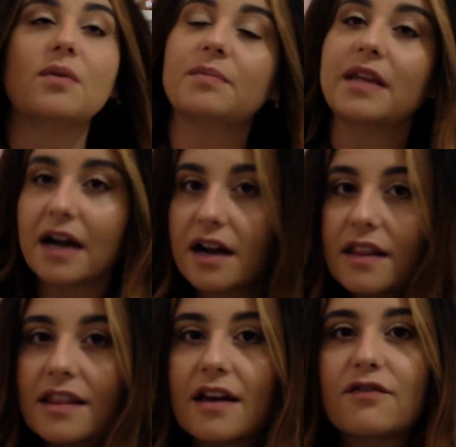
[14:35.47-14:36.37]
up
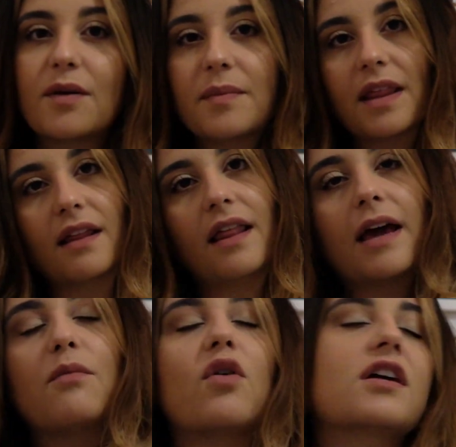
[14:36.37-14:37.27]
there, from the
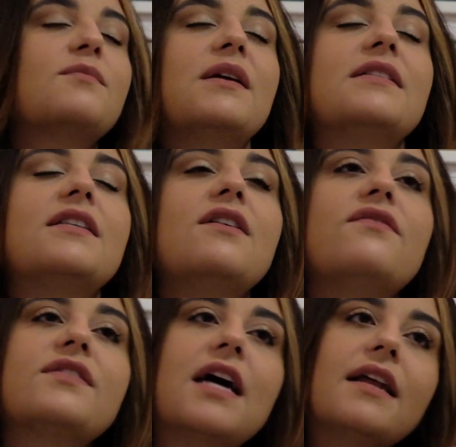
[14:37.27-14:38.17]
like more
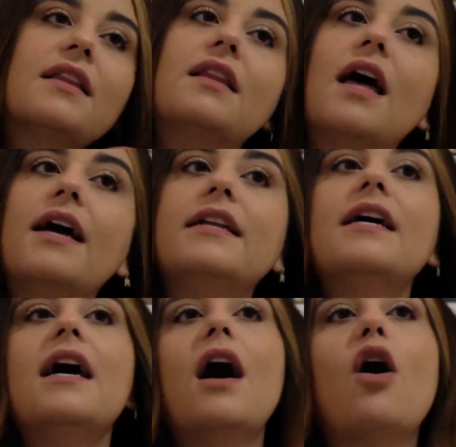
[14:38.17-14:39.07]
expensive side of the
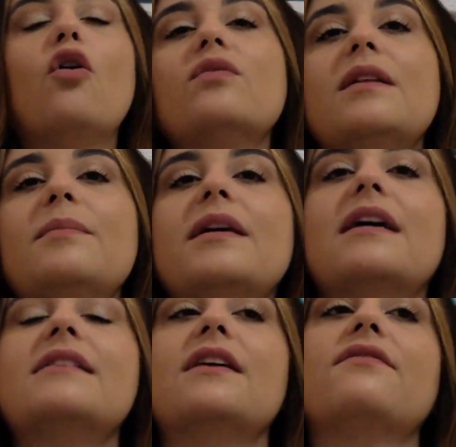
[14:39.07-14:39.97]
line, only
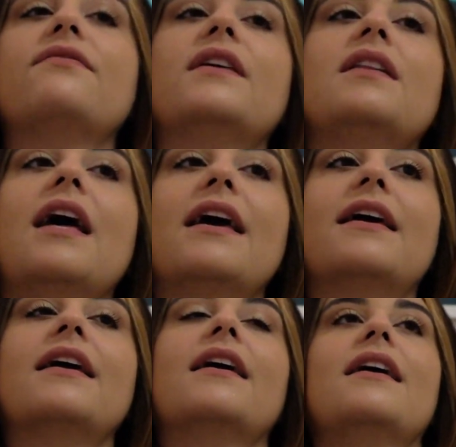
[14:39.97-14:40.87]
because I feel
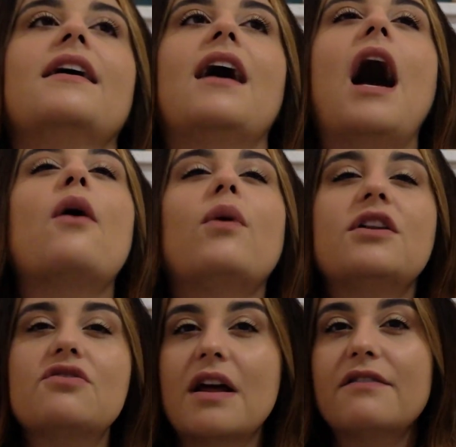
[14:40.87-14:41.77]
like I
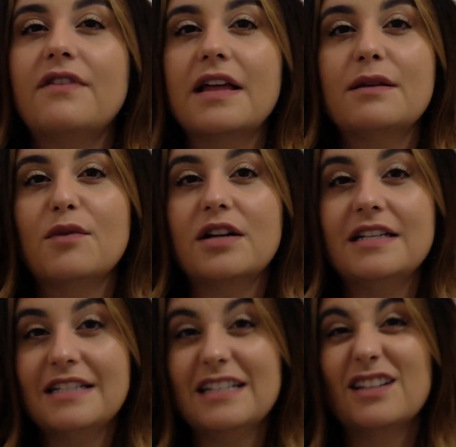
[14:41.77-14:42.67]
want to try to find them on a
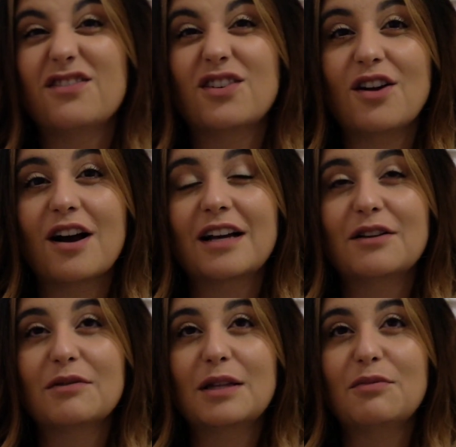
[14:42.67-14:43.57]
deal if they're not going
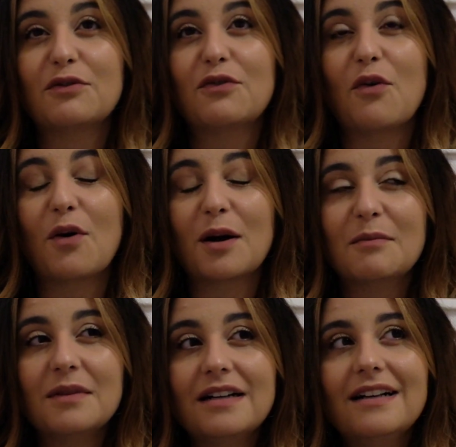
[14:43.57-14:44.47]
to really perform